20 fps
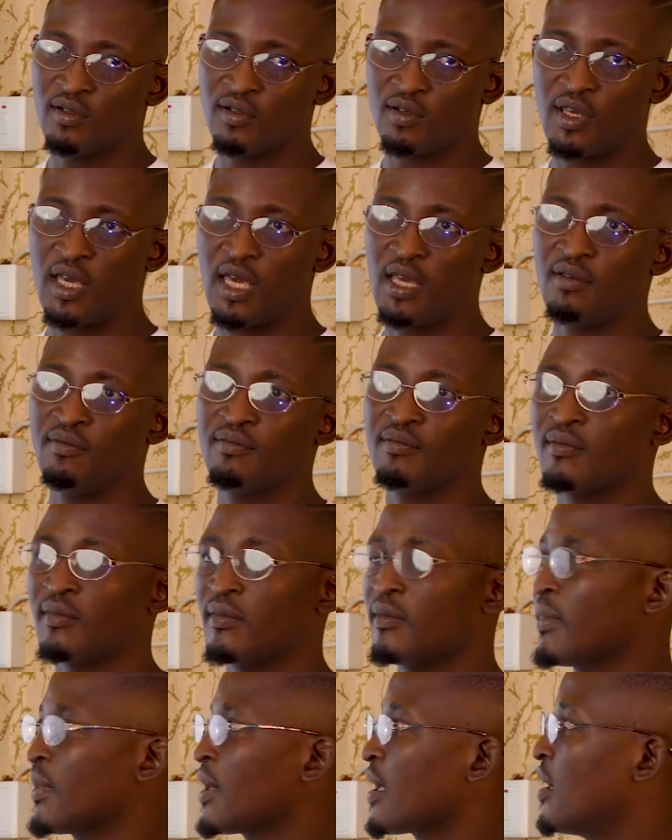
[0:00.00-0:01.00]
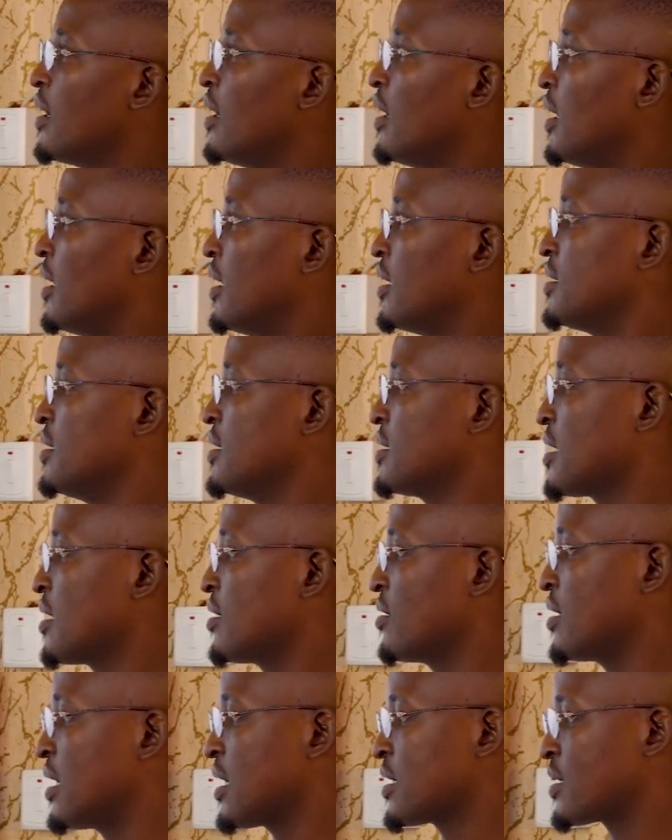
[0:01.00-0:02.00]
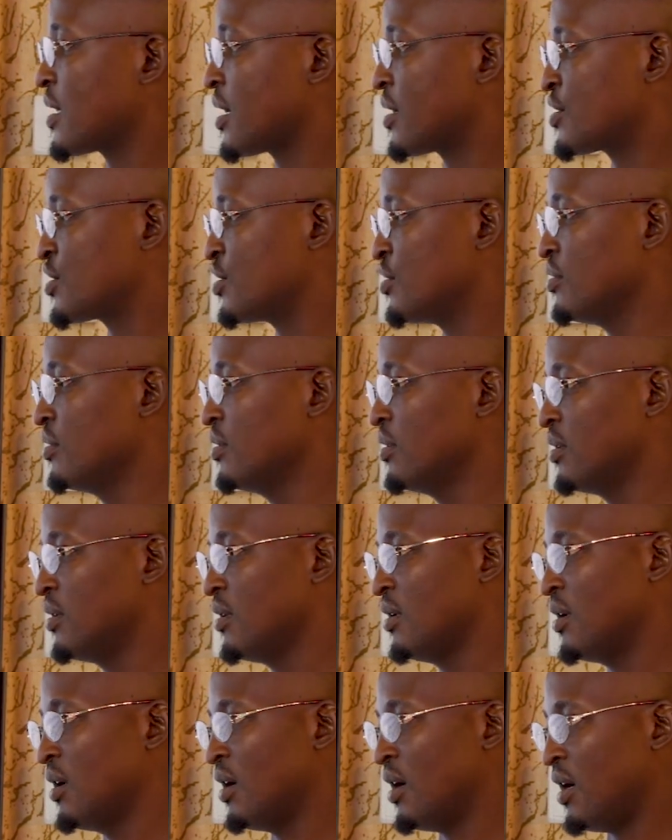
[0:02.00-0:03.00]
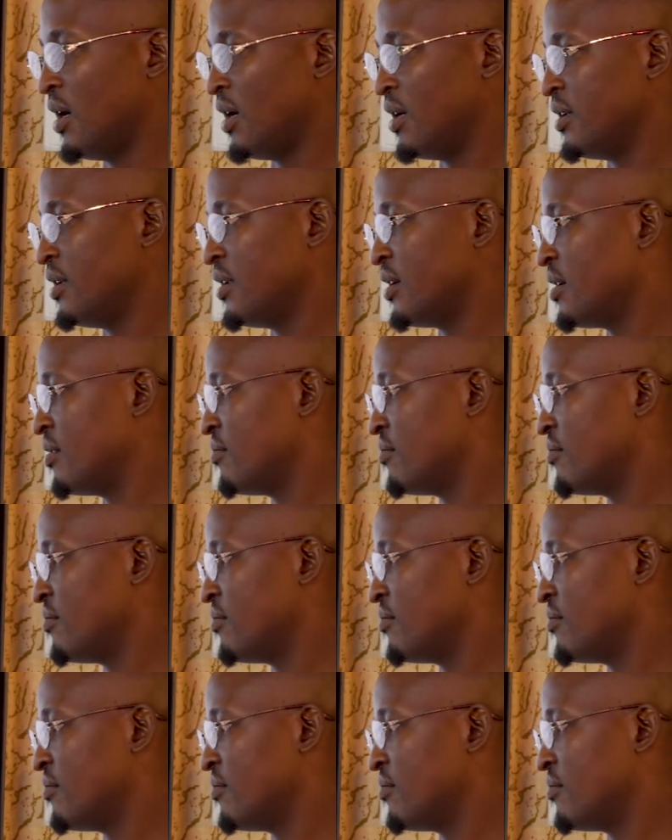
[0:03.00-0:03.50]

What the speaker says: Okay, this is another section, and